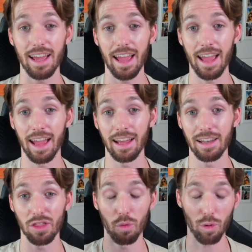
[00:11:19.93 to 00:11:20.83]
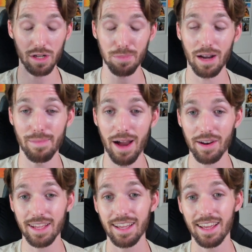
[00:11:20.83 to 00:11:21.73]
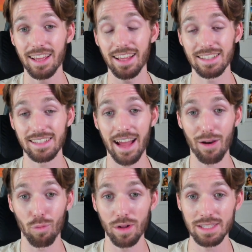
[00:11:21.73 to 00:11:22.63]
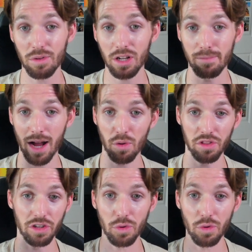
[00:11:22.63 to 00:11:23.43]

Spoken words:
And the worst part about it is that once they would come out with a new